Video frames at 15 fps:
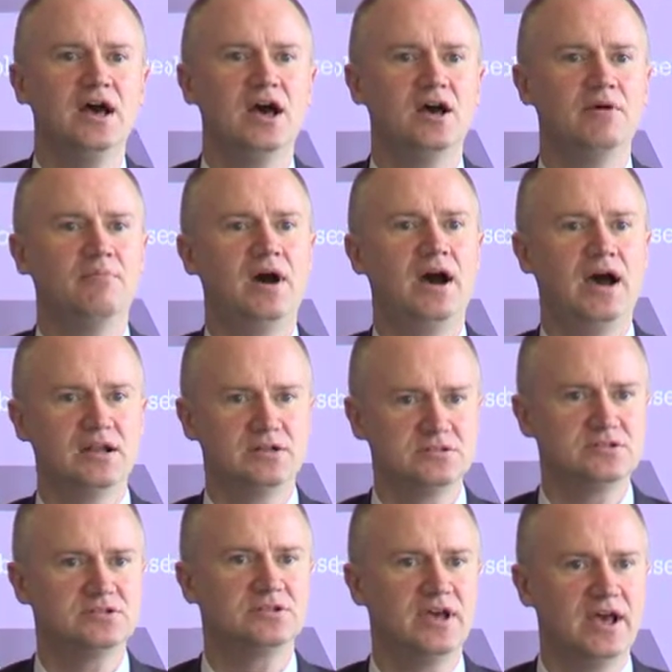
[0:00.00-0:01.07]

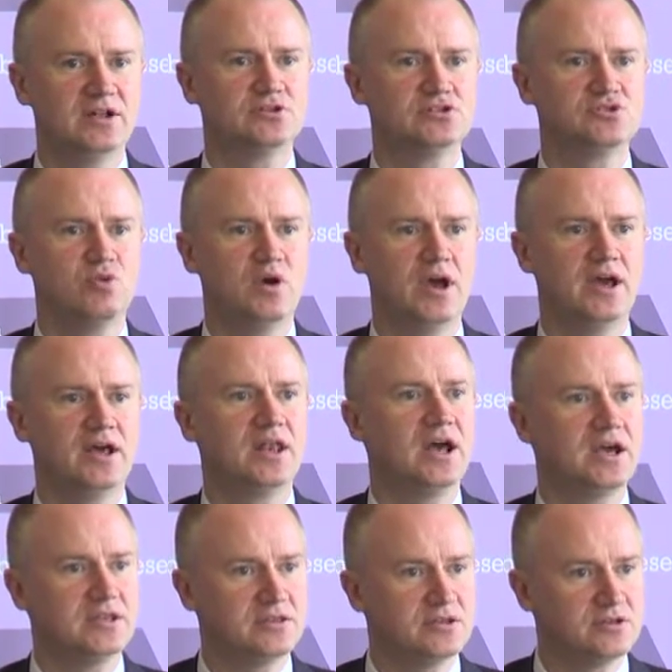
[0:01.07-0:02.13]
And elsewhere,
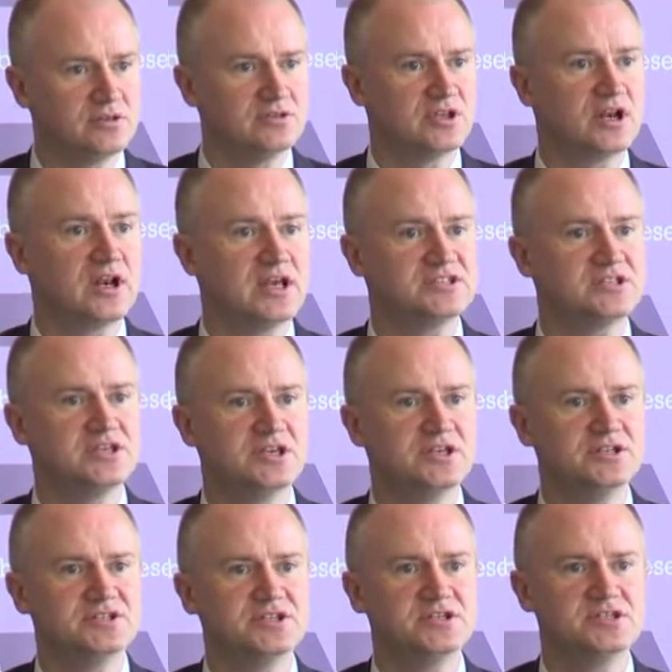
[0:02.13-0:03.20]
like the classic
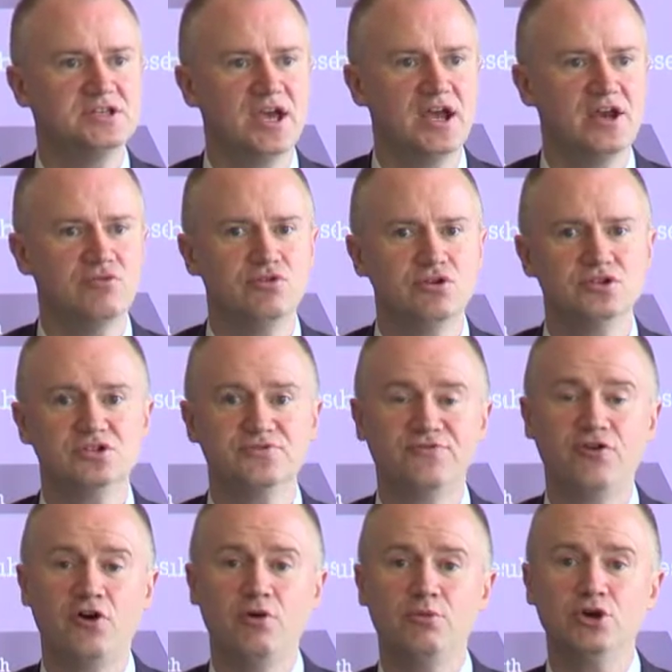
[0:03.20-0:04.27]
inner city areas,
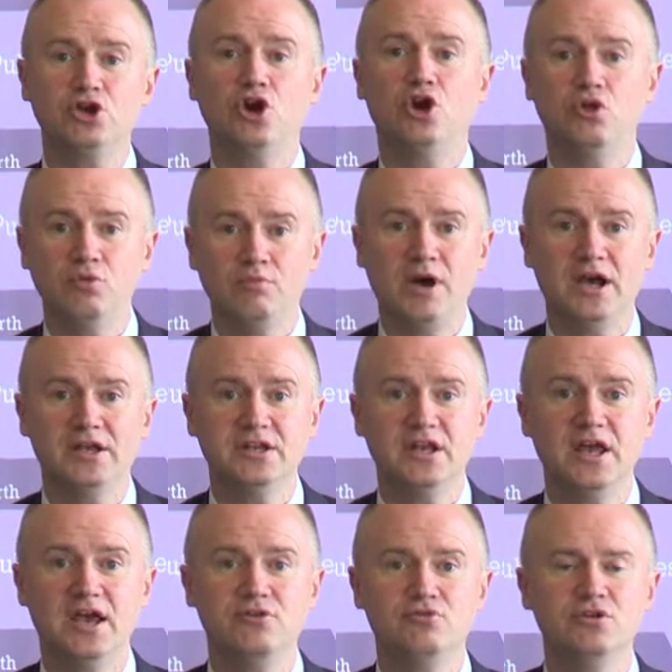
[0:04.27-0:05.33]
former coal mining
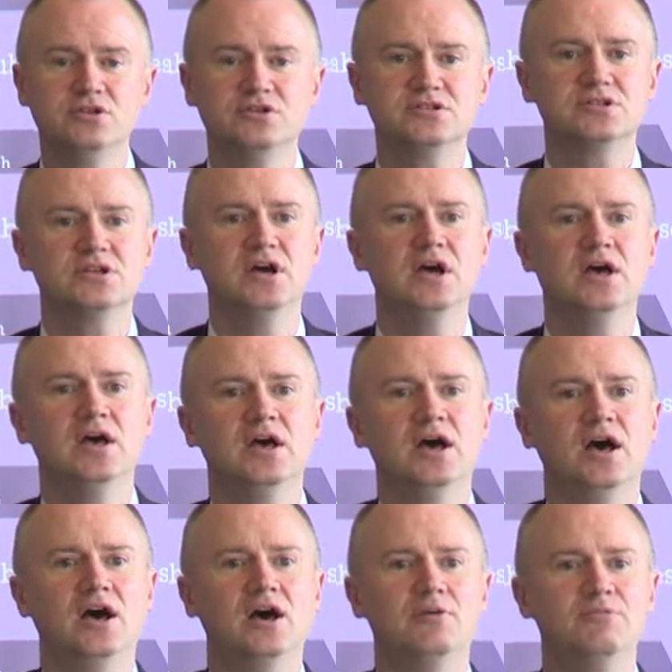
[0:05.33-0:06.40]
areas
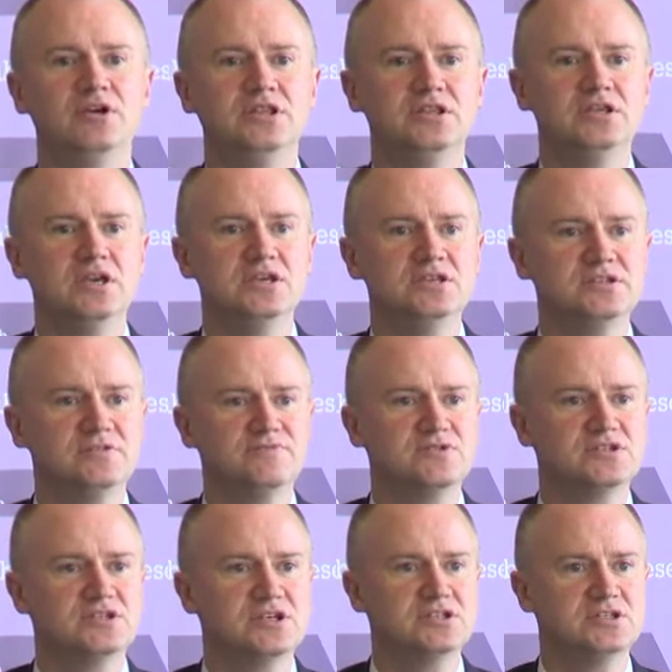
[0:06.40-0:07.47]
in the east of the
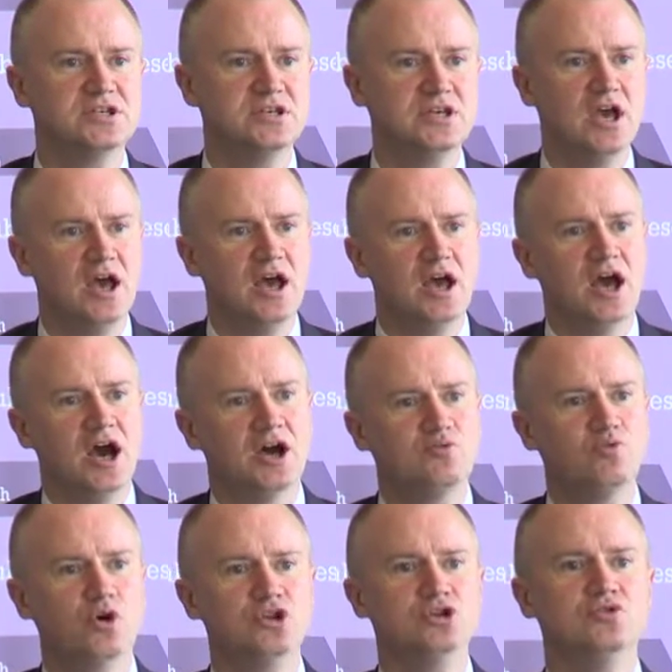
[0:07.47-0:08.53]
city. And
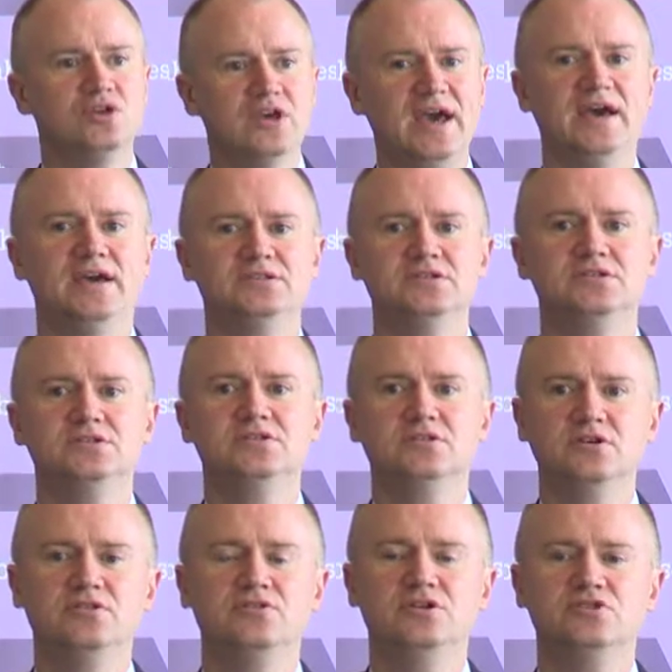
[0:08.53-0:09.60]
what you get is,
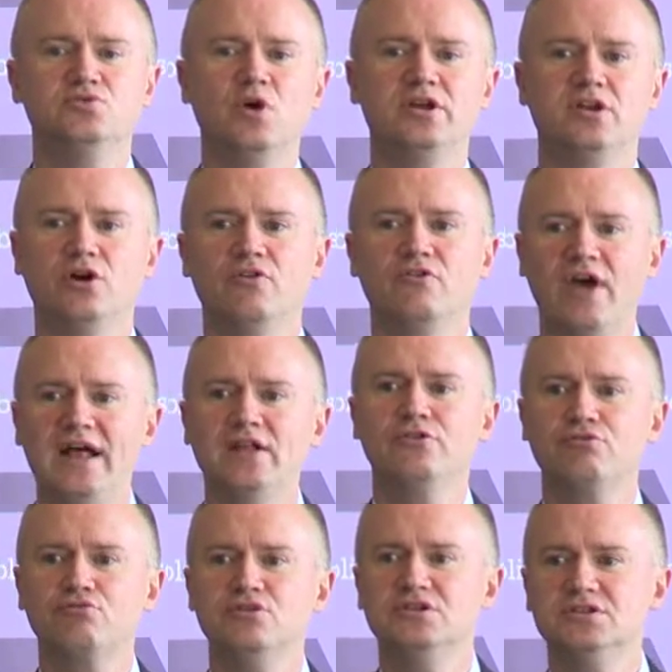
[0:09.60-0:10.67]
and it's why a lot of
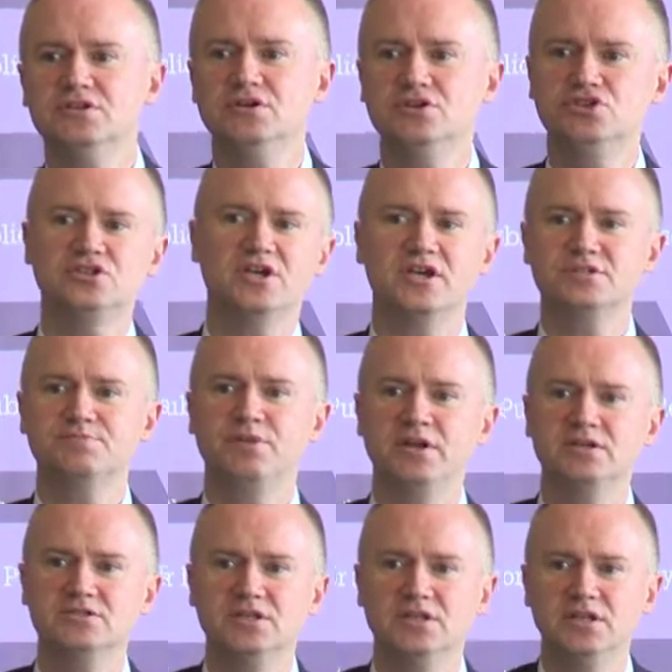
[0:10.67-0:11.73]
health research takes
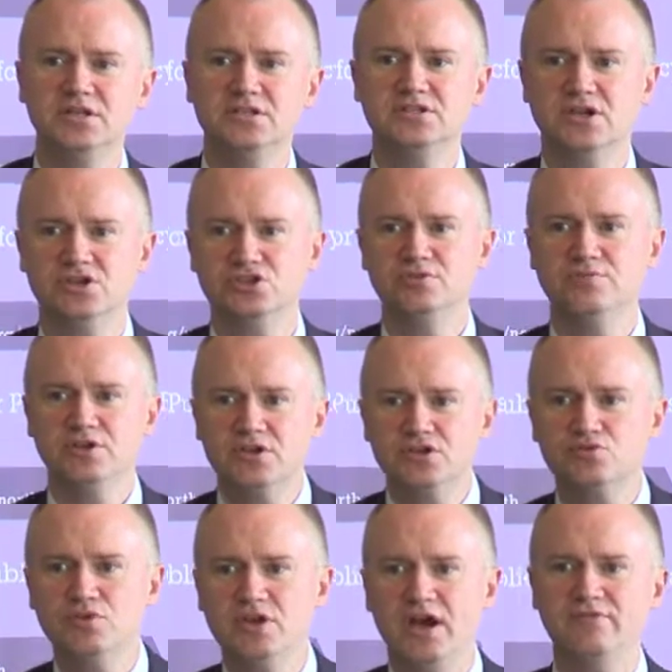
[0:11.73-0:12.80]
place in Leeds actually,
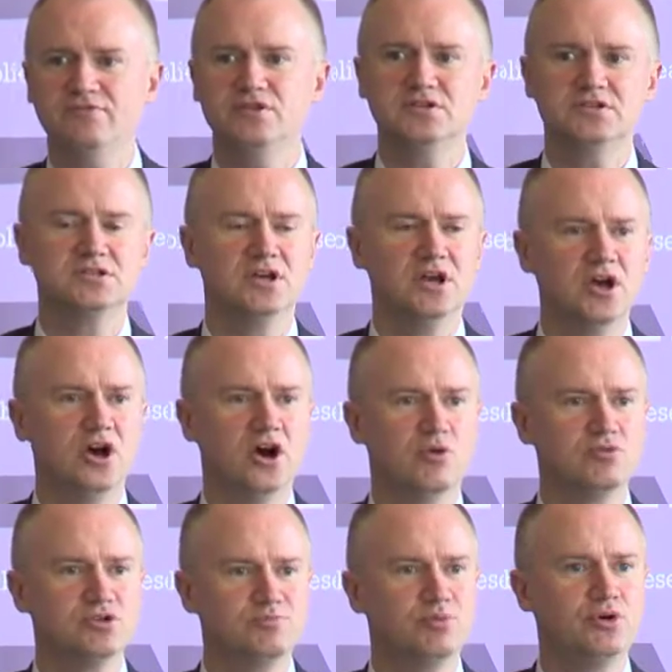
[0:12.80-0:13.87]
because we have this
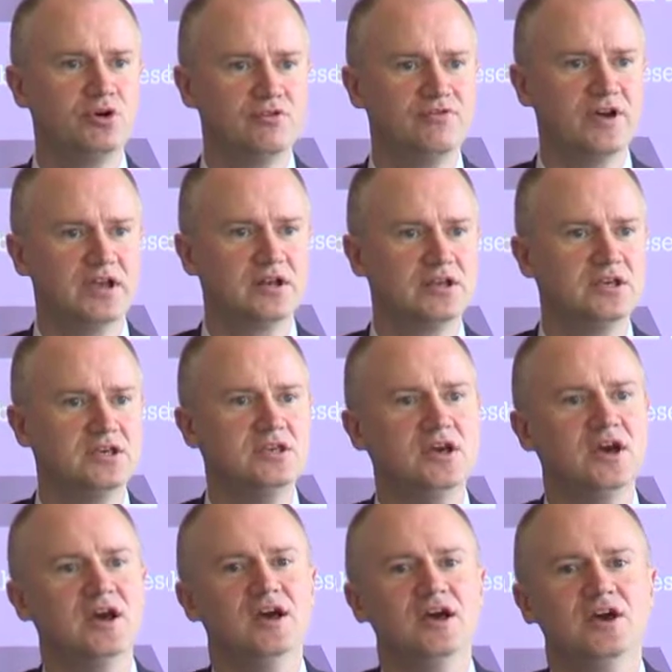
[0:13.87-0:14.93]
almost perfectly
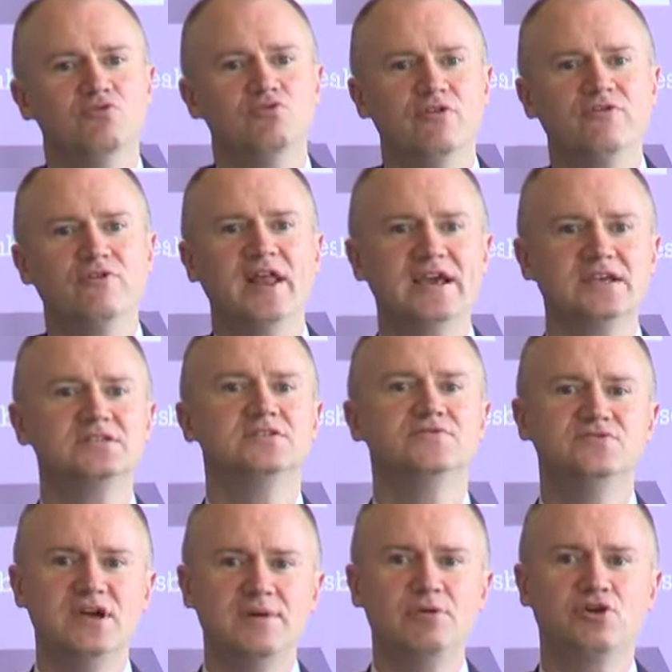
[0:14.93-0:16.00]

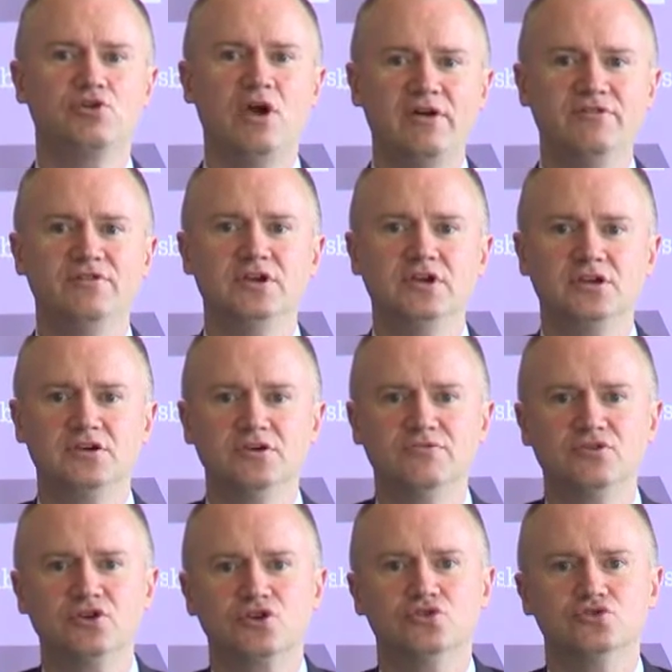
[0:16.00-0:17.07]
reflective demographic
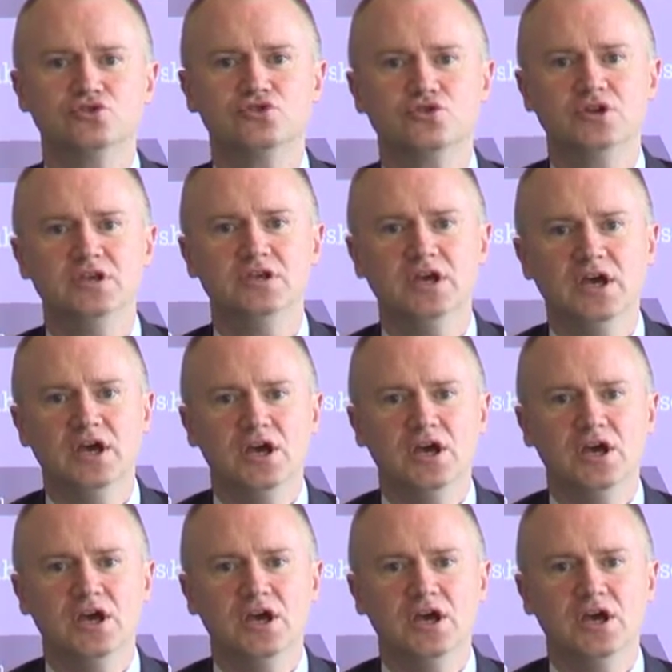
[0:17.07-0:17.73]
of the country.